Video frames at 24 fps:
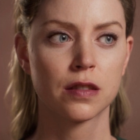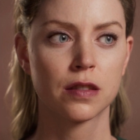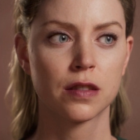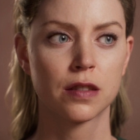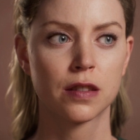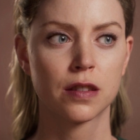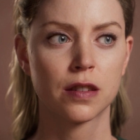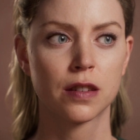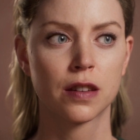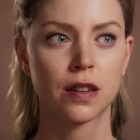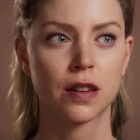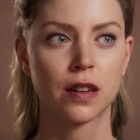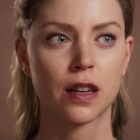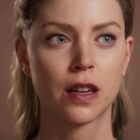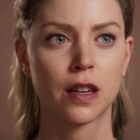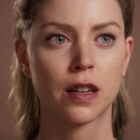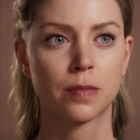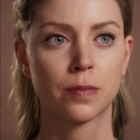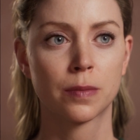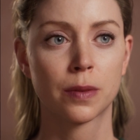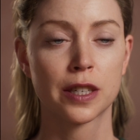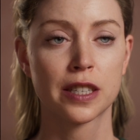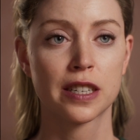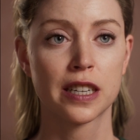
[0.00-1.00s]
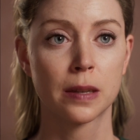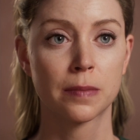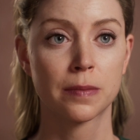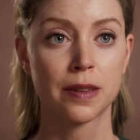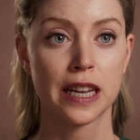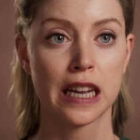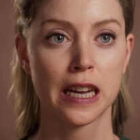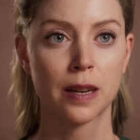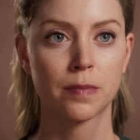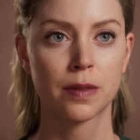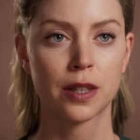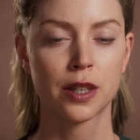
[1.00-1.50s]
the video quality
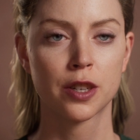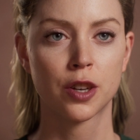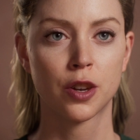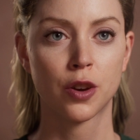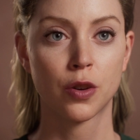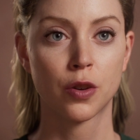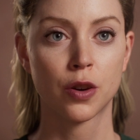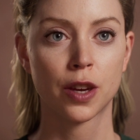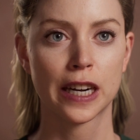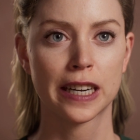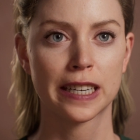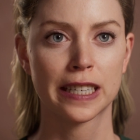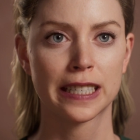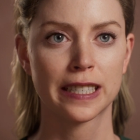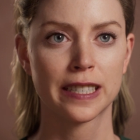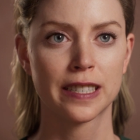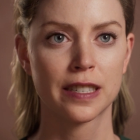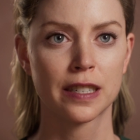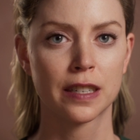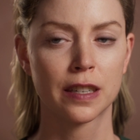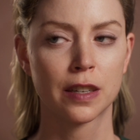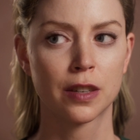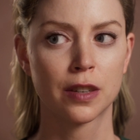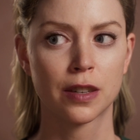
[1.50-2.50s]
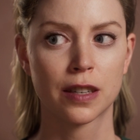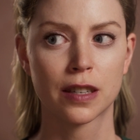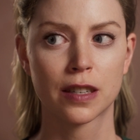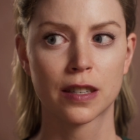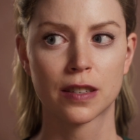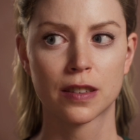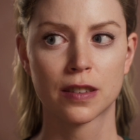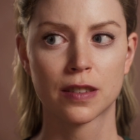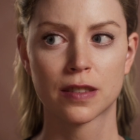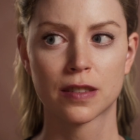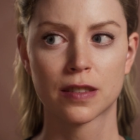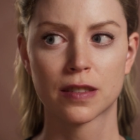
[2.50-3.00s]
over there.
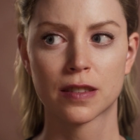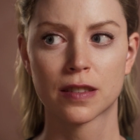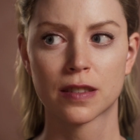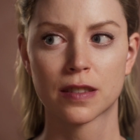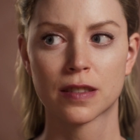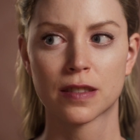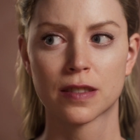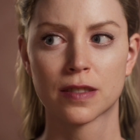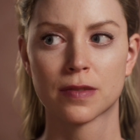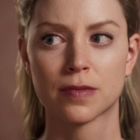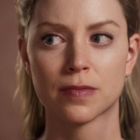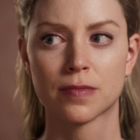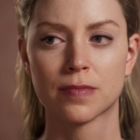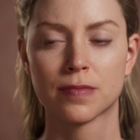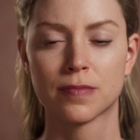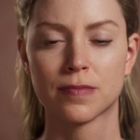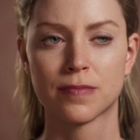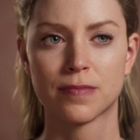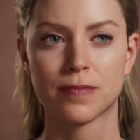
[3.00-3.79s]
Right?